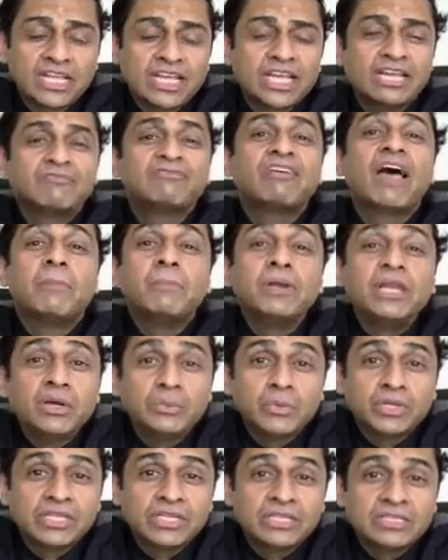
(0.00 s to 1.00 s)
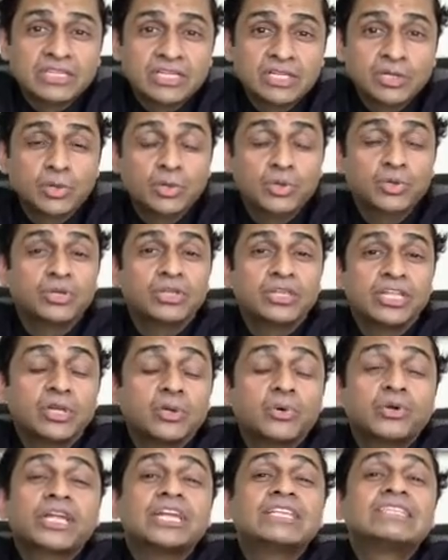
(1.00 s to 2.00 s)
They get familiar with it, so they
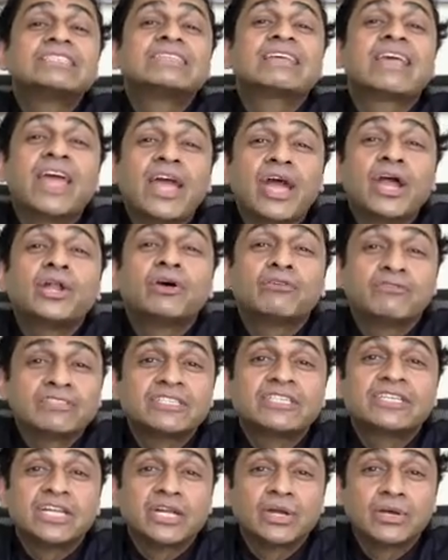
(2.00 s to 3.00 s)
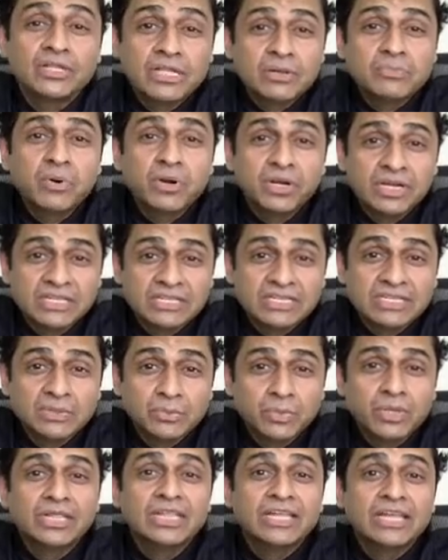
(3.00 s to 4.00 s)
don't get scared of sitting on the potty
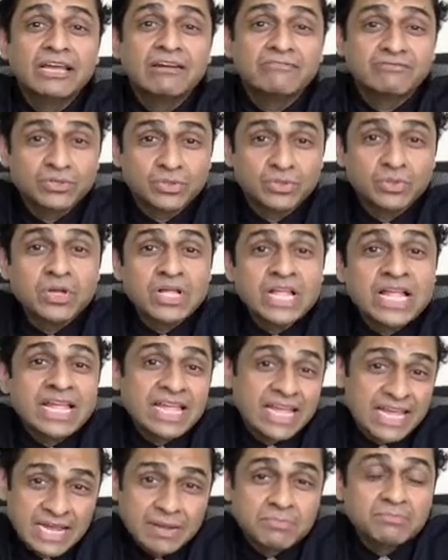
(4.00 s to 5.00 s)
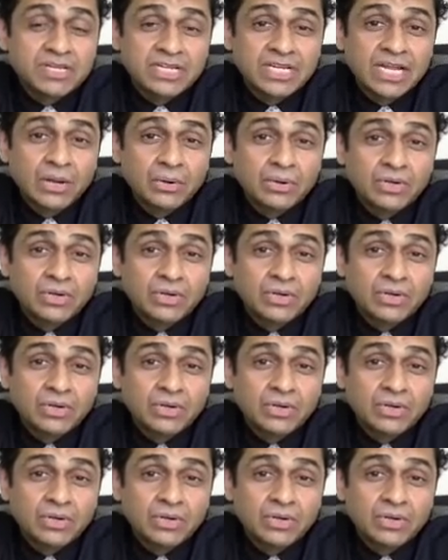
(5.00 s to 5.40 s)
seat when they have to empty